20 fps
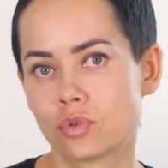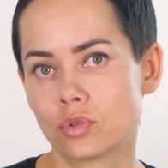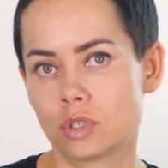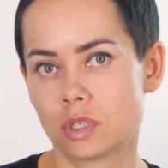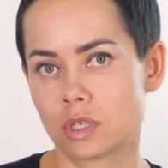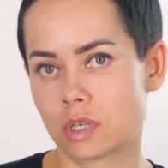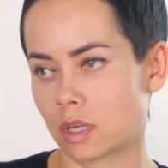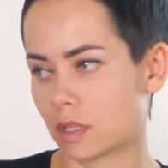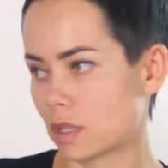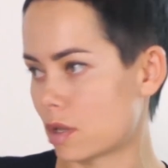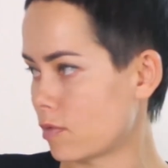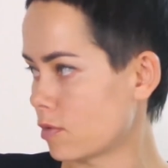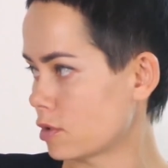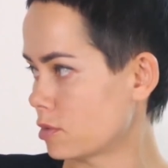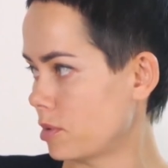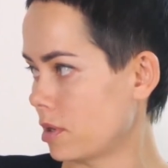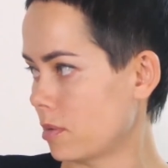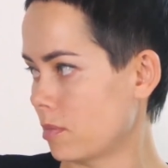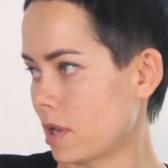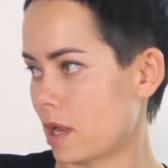warm
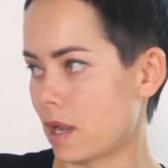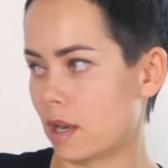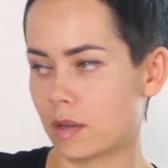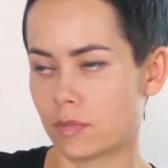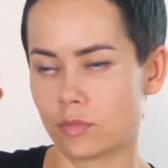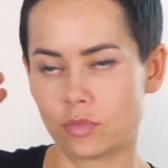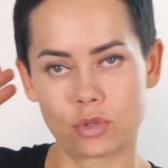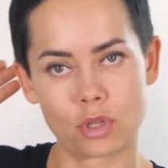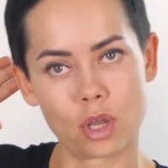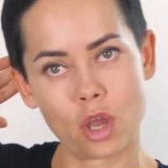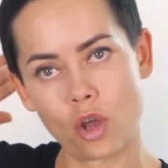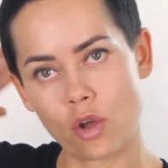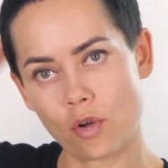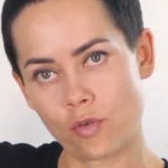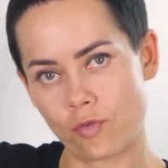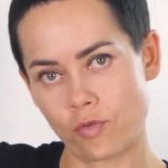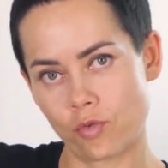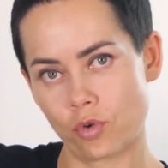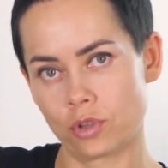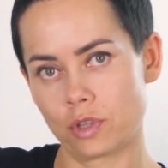red, light
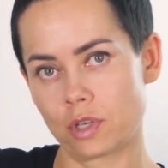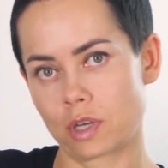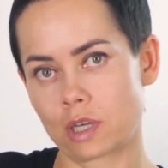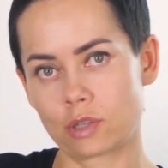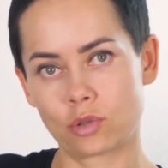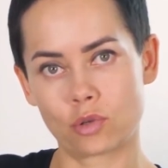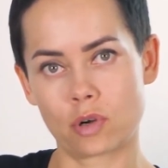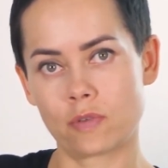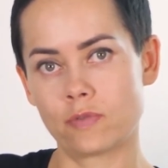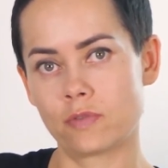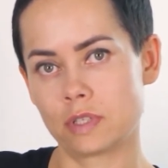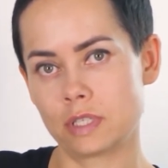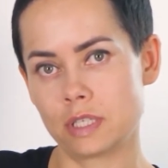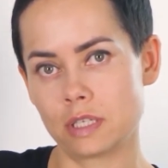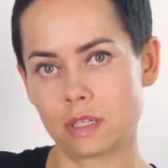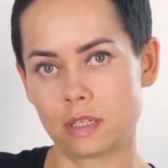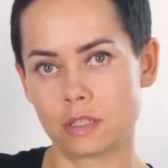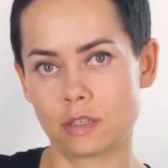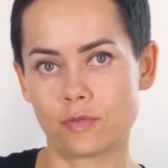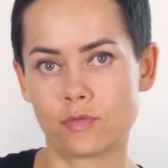blue and blue,
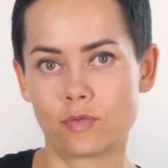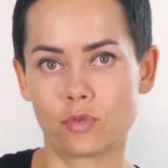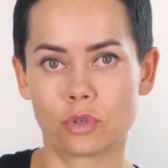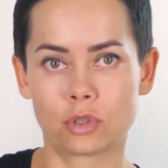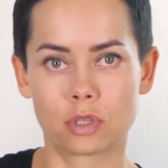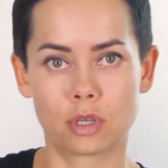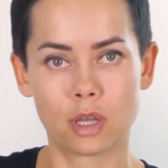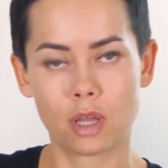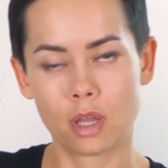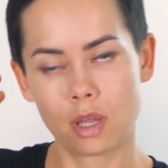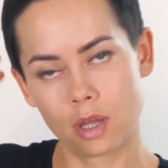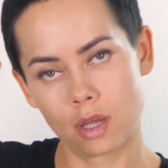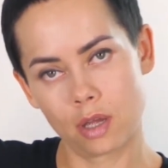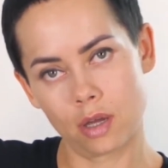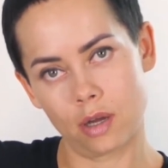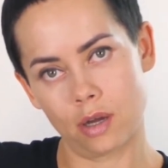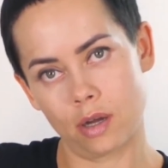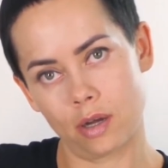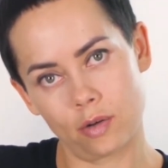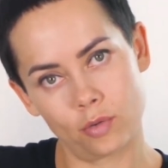you will
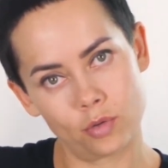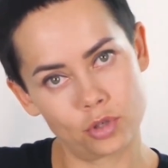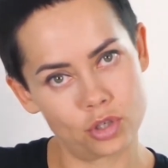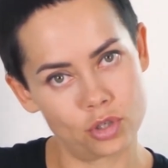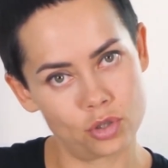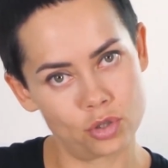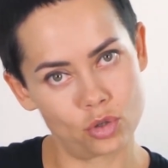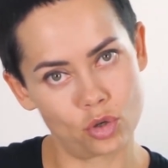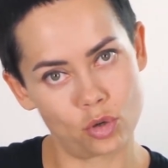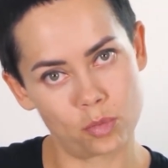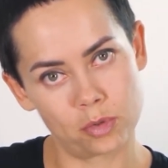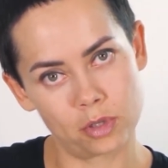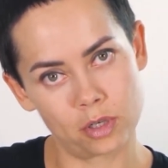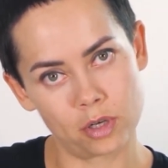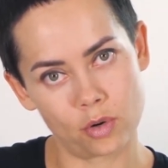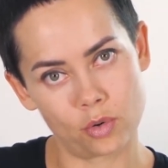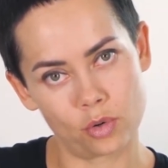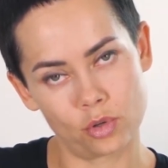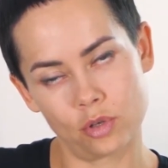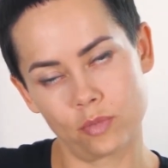understand what
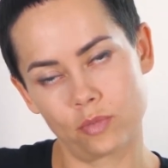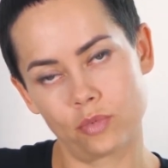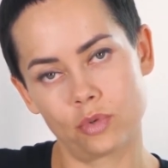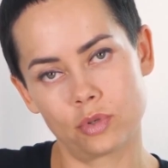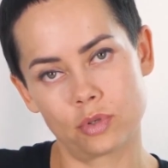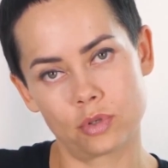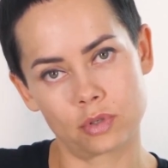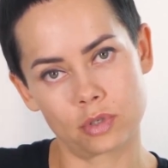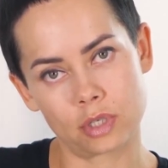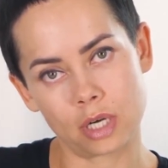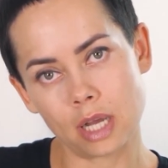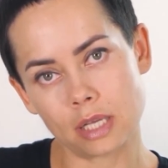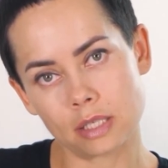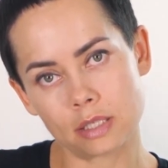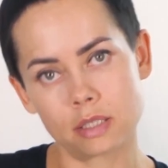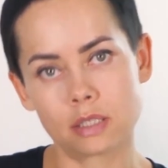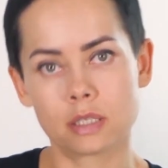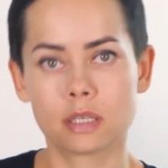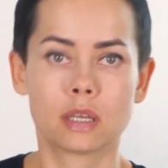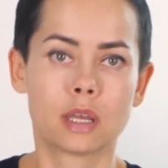color type
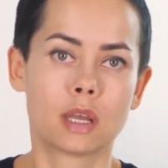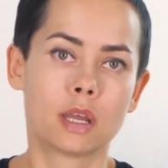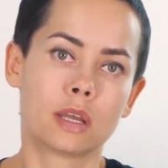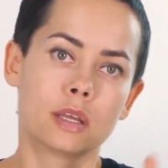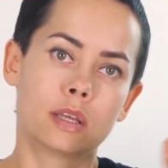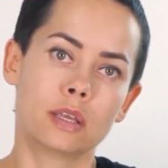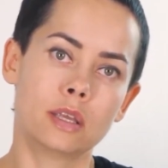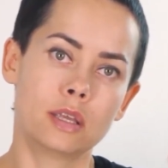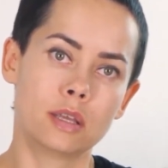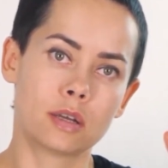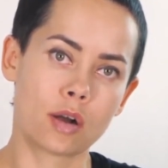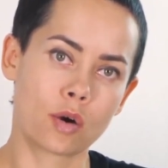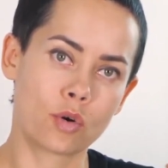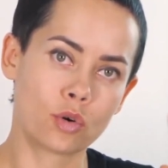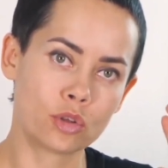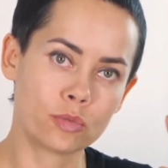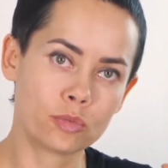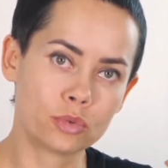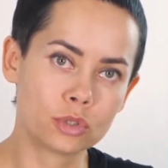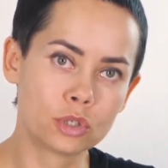your client is,
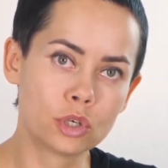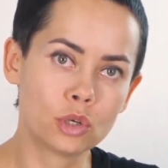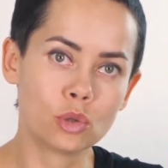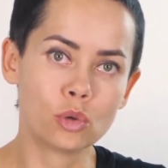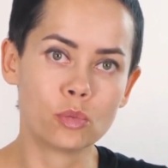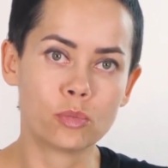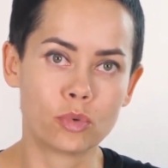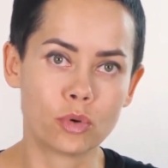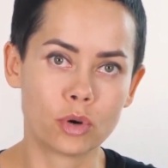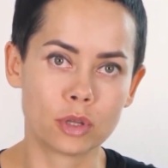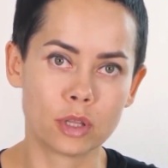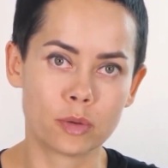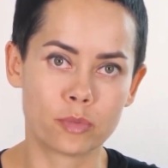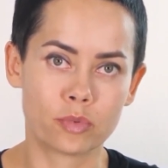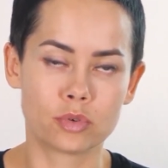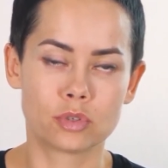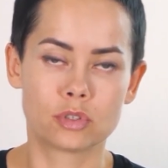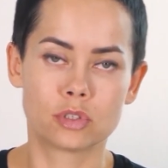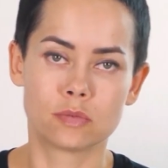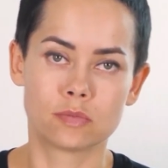cold
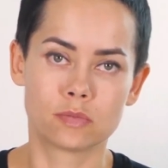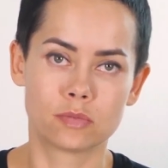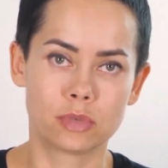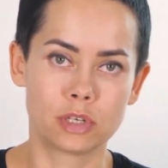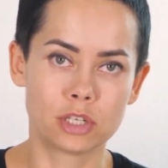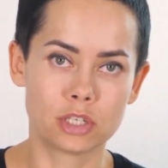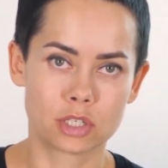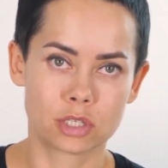or warm.